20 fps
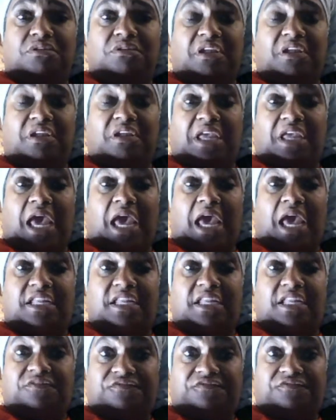and got
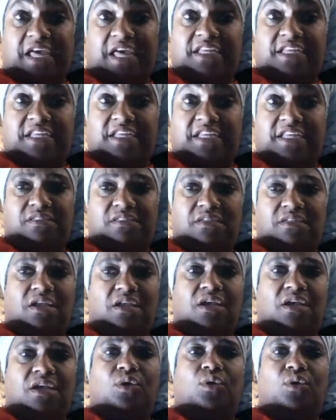into fight
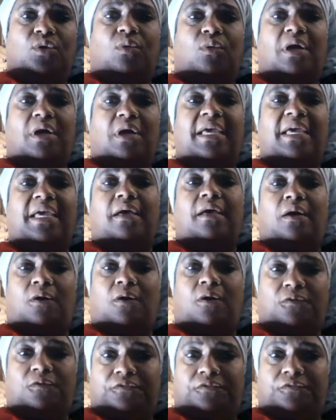quite
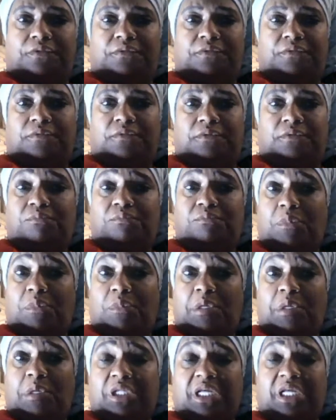often.
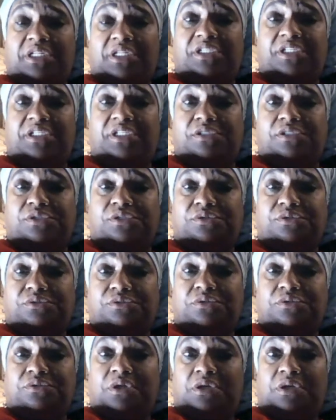Remember now, these are
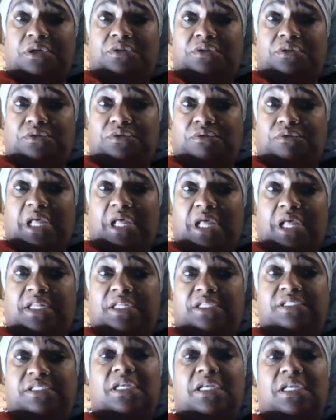two
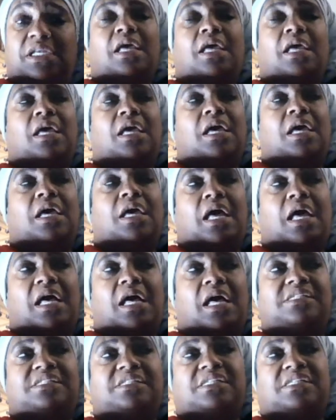ladies.
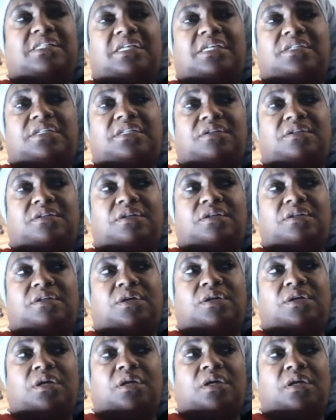I said to
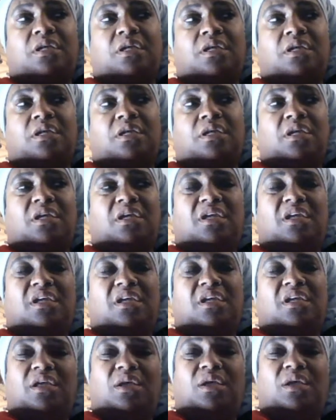her,
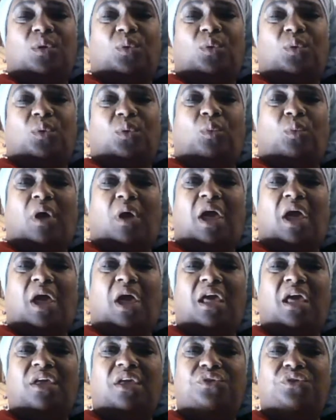
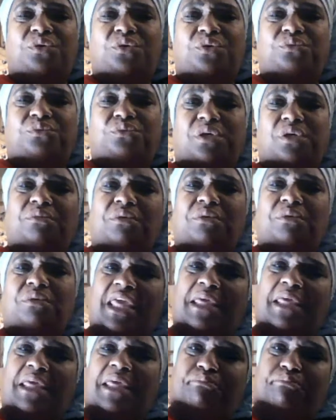"Why you don't
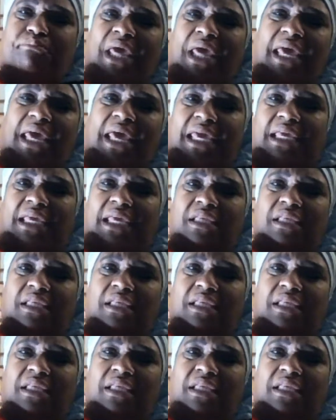hit back?"